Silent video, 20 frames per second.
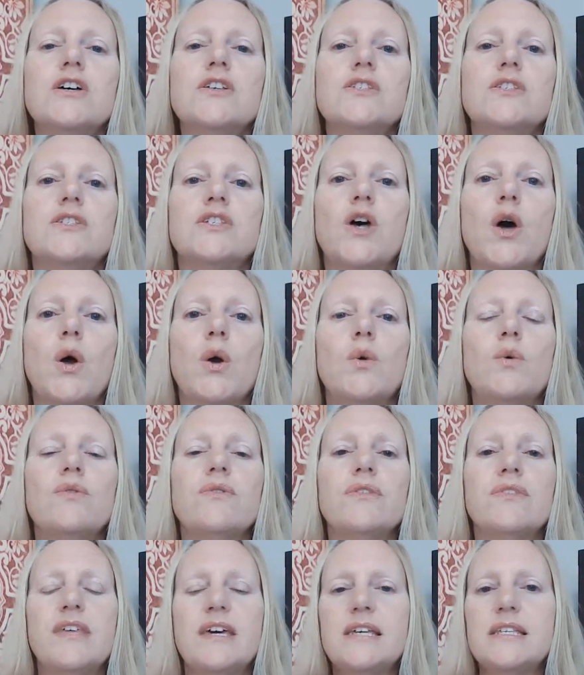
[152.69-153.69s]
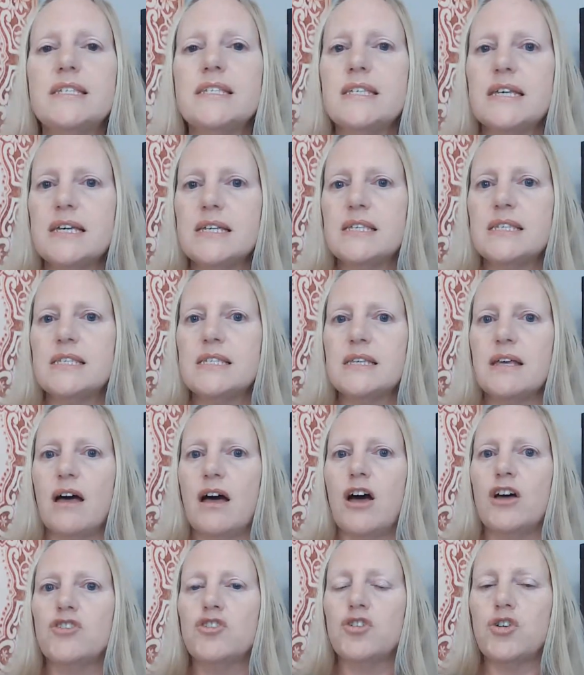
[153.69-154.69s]
So this is
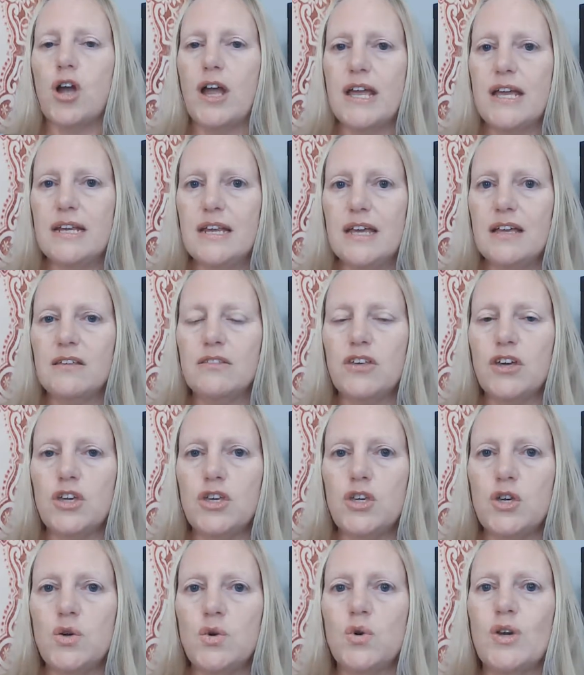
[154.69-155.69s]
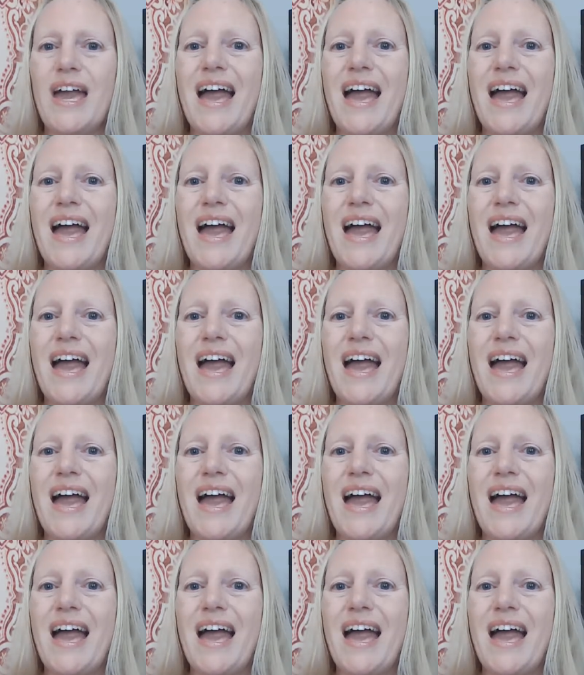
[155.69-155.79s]
a training that you